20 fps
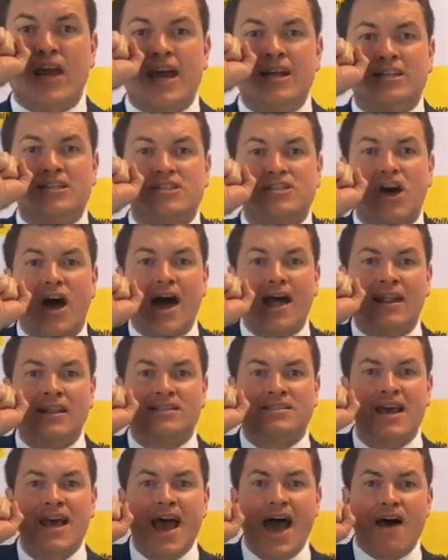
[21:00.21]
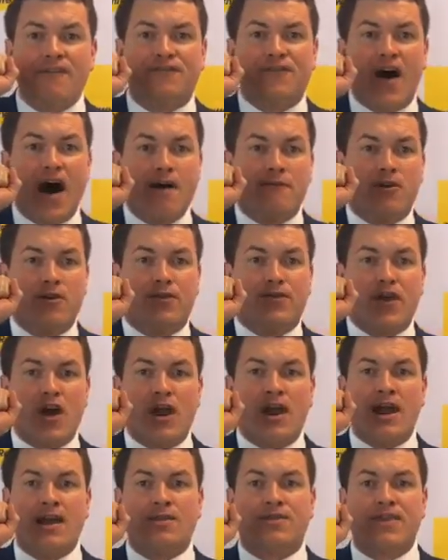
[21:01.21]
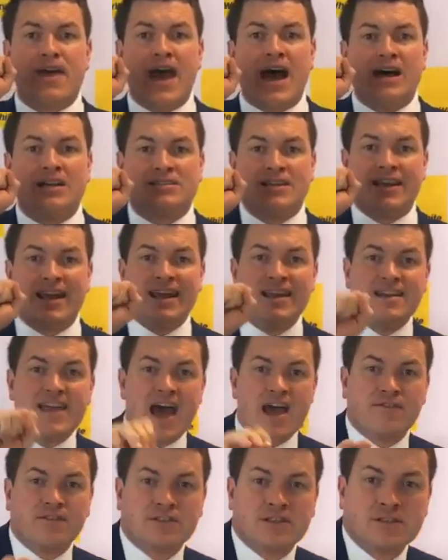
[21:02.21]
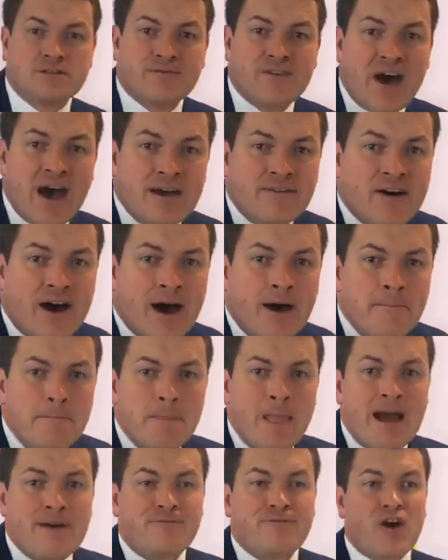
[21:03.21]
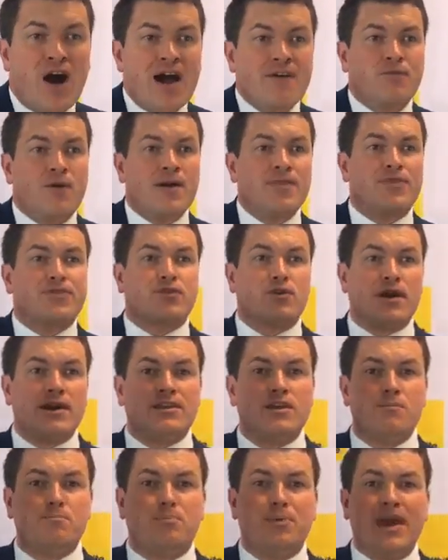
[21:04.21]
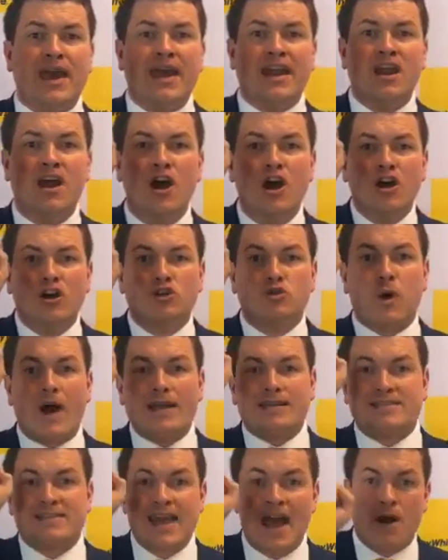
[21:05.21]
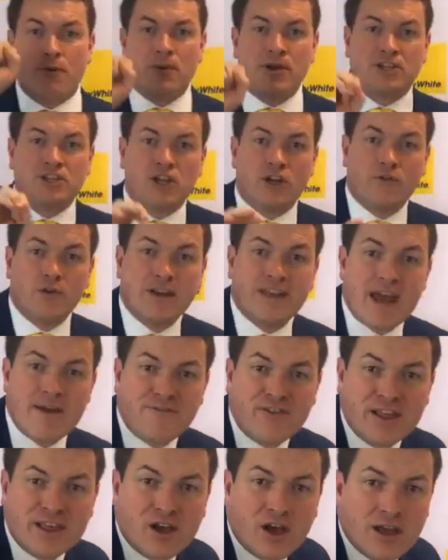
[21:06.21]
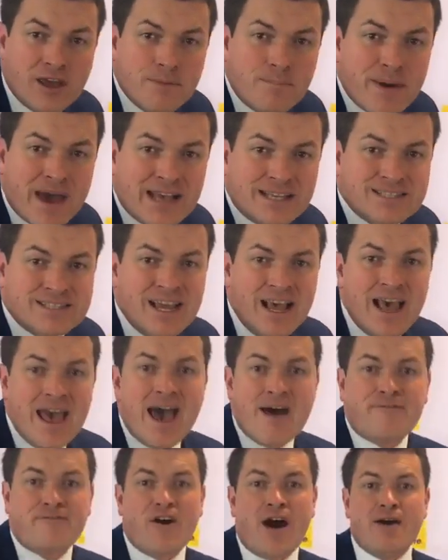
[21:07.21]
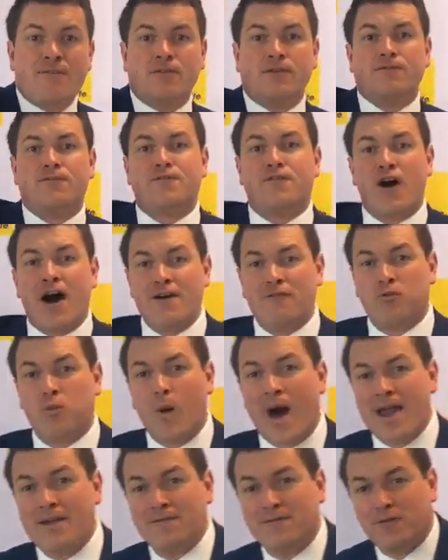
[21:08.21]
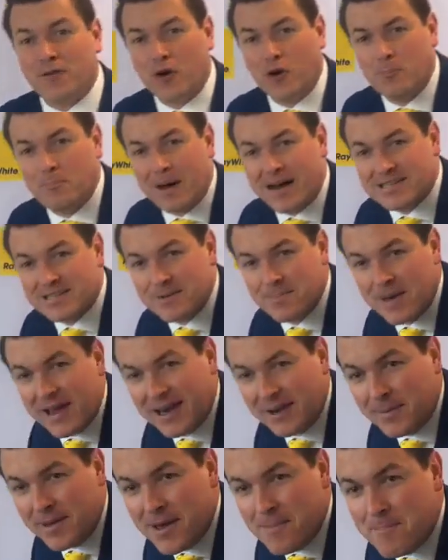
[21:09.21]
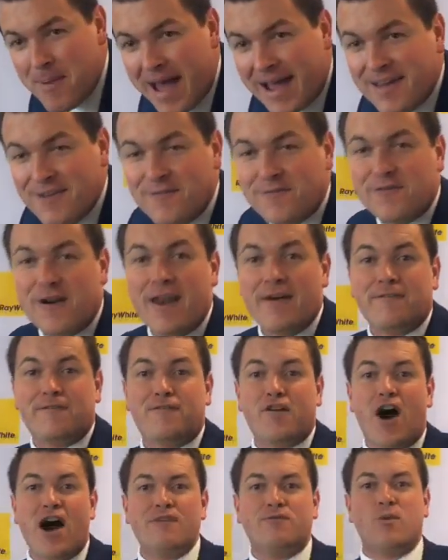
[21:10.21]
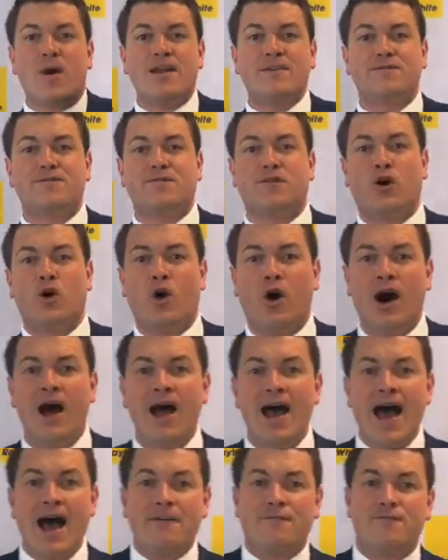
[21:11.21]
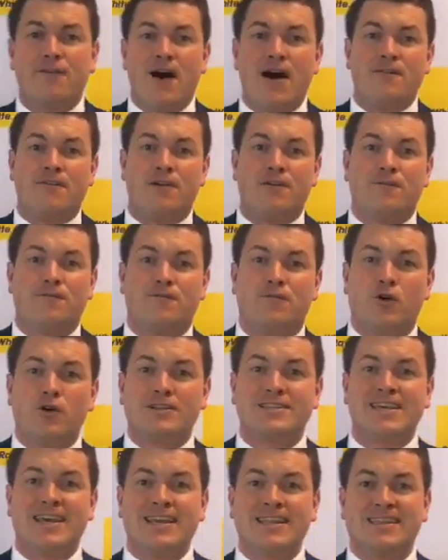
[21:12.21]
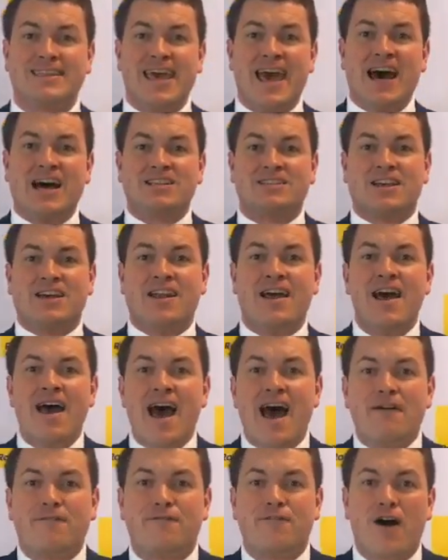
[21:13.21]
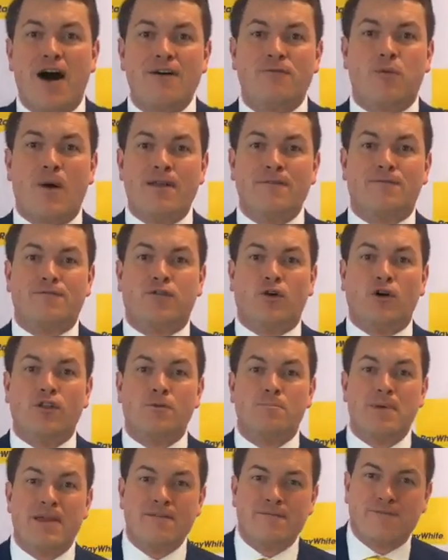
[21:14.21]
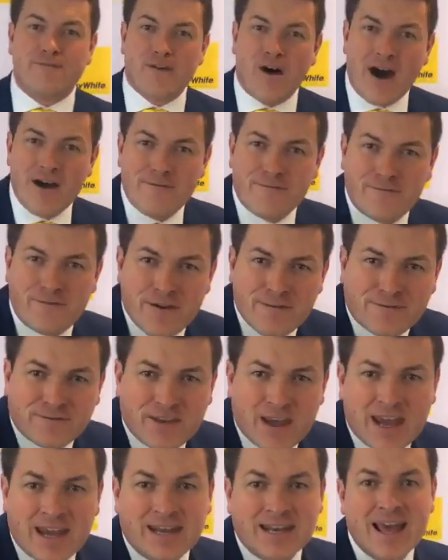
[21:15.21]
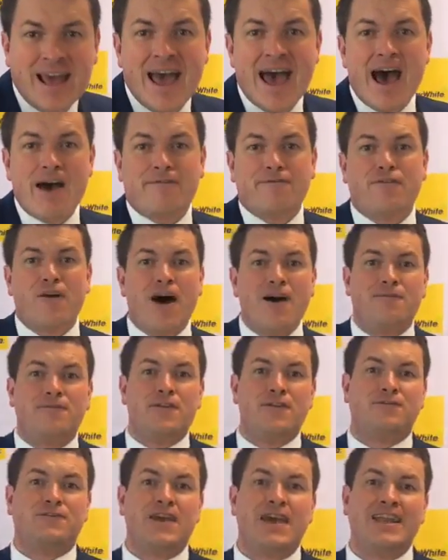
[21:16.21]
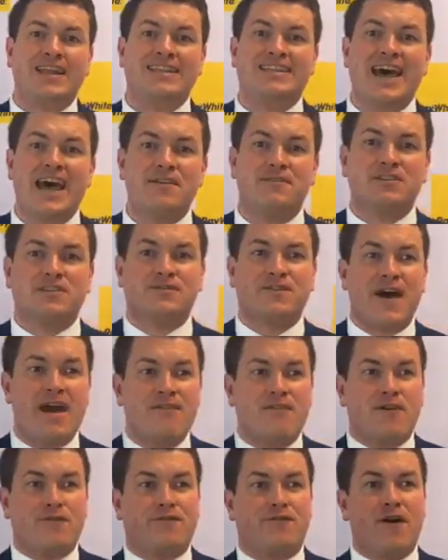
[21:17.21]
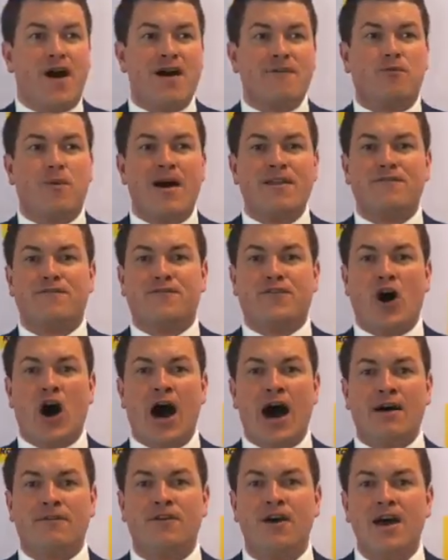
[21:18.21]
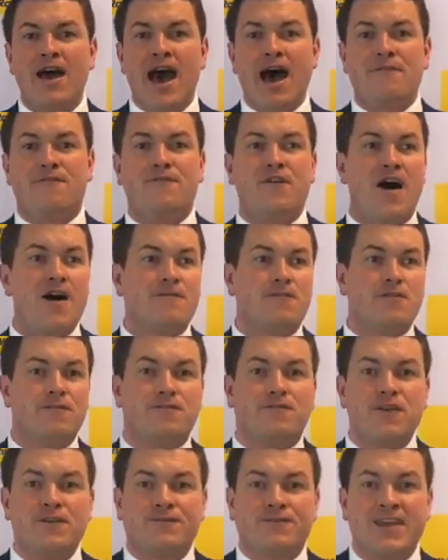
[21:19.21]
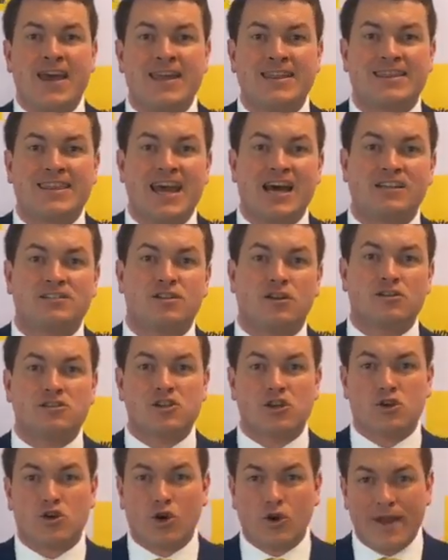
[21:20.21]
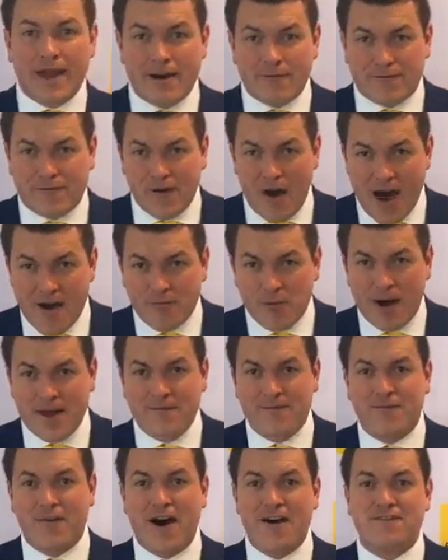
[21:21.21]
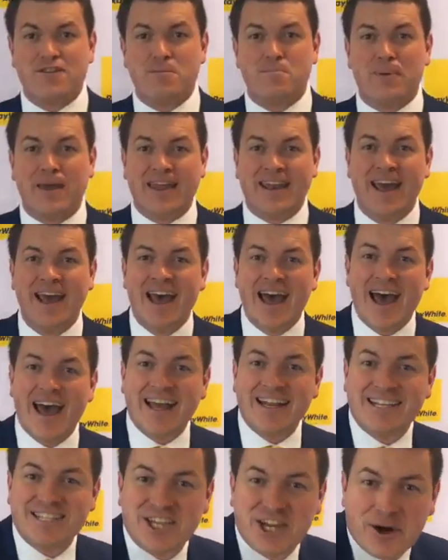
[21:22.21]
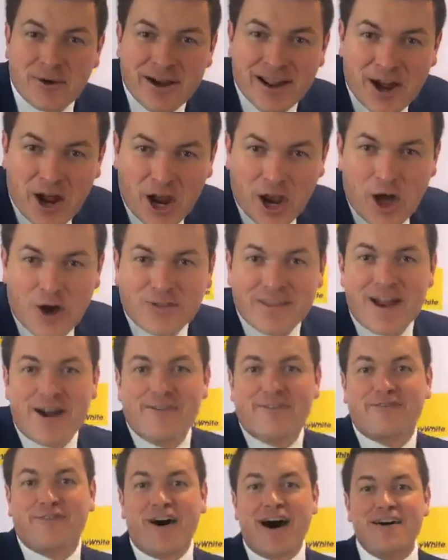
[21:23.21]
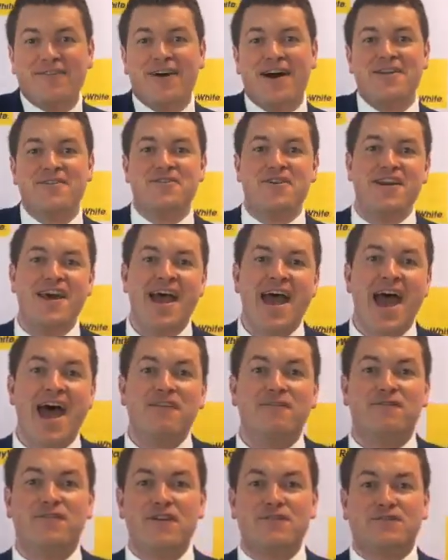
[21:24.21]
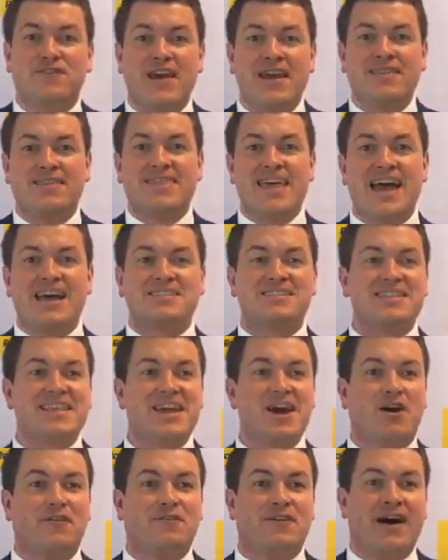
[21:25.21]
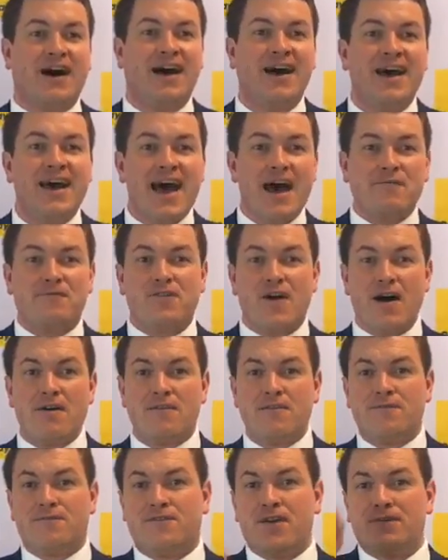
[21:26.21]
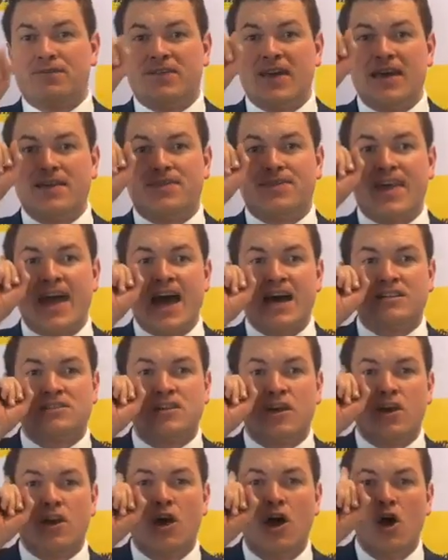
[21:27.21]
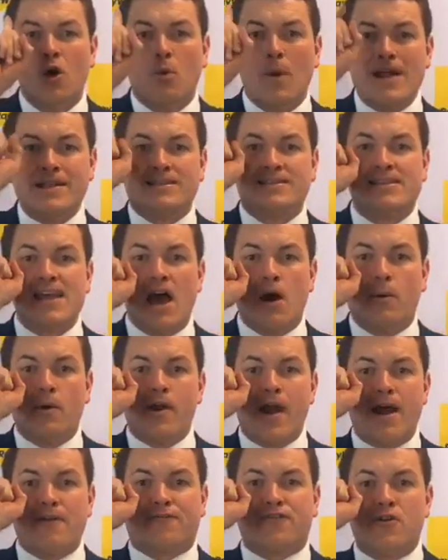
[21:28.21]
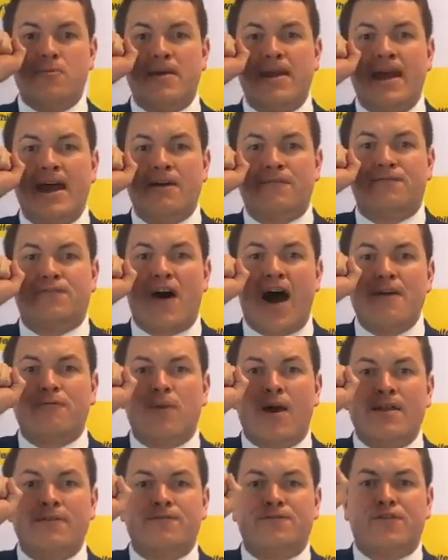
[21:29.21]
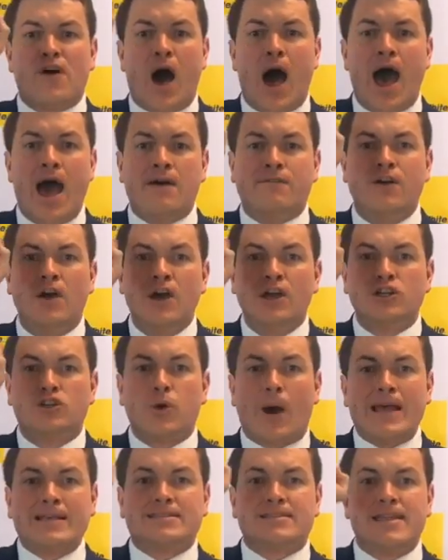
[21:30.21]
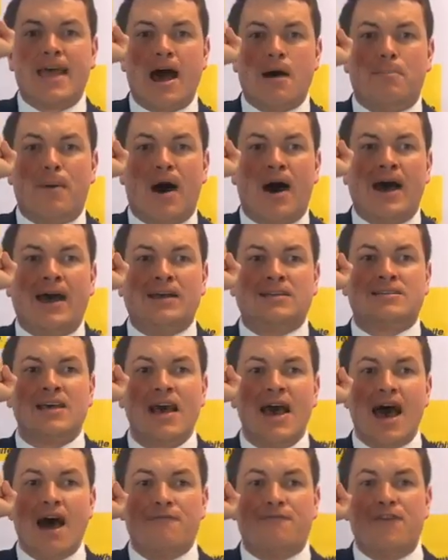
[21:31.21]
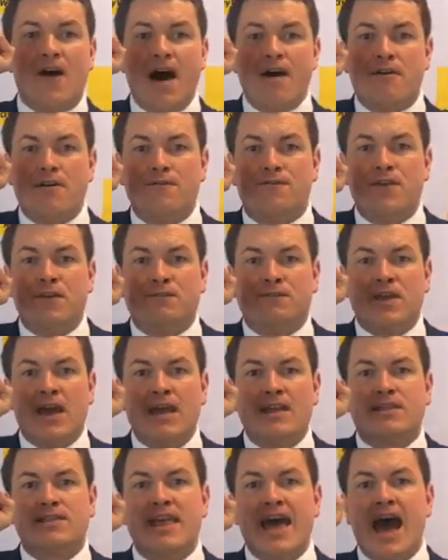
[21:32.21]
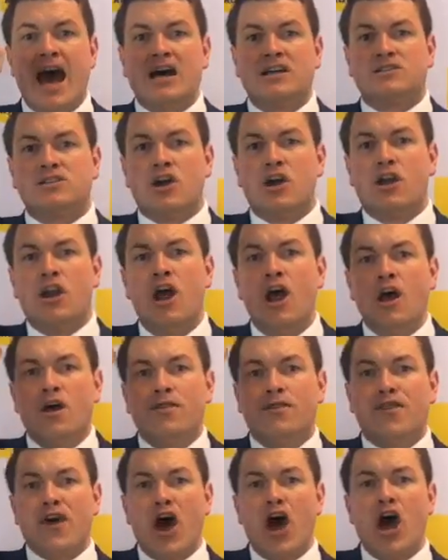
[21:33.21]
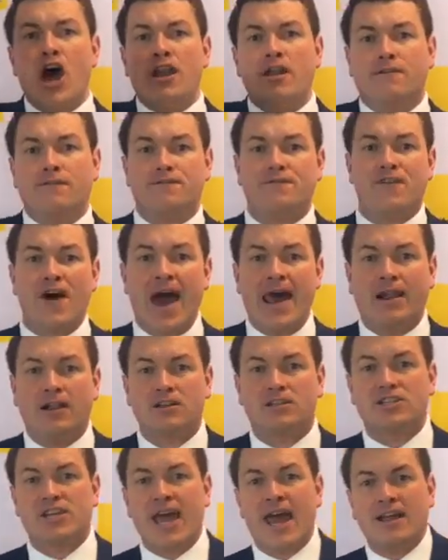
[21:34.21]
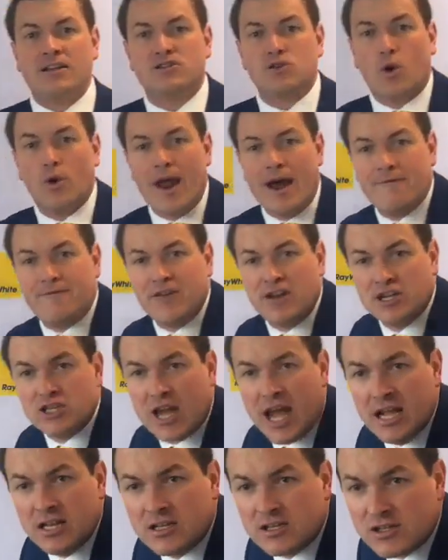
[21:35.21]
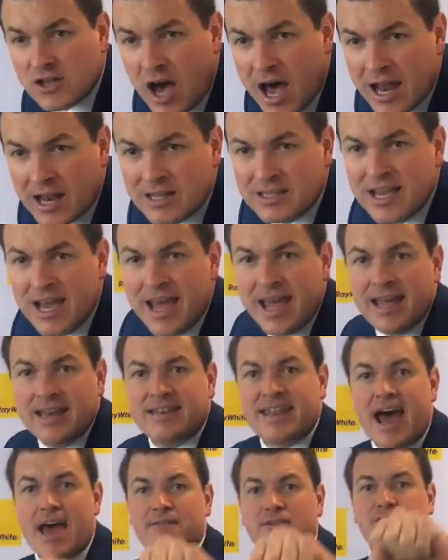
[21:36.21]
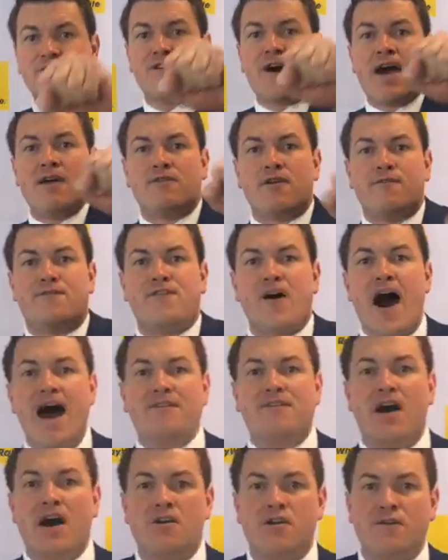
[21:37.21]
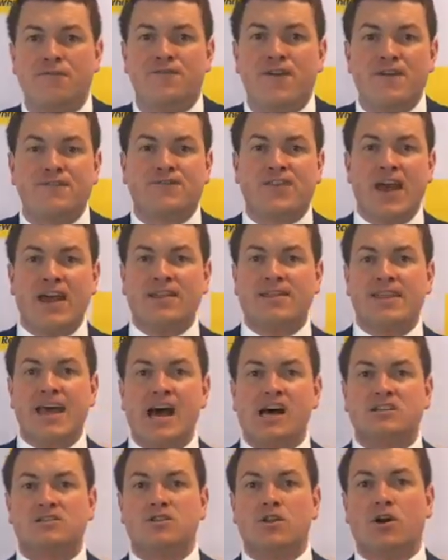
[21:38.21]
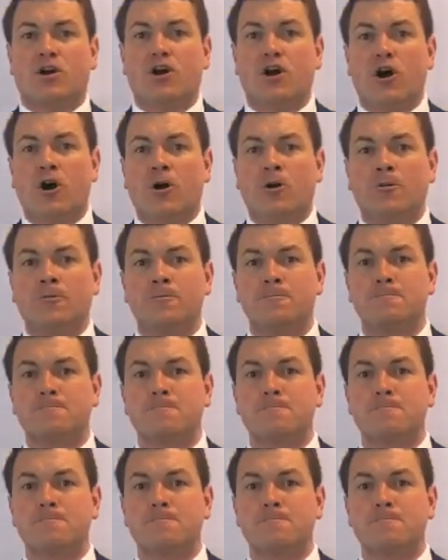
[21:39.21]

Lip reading: and silence. At 513,000 in Davis's favour. At 513 the bid. Twice now, Richard, have we definitely got your best. At 514, buzzer beating, you're back in front at 514. At 514,000, at 514 the bid and 515. At 515 in Davis' favour at 515. At $515,000 a call now, 515 the bid. A cheering along there at 515,000 the offer. At 515,000, once now, we're out from here, 515. Twice now buyers at 515,000. Third, final chance, auto finish and silence in Davis' favour at 515,000 the call.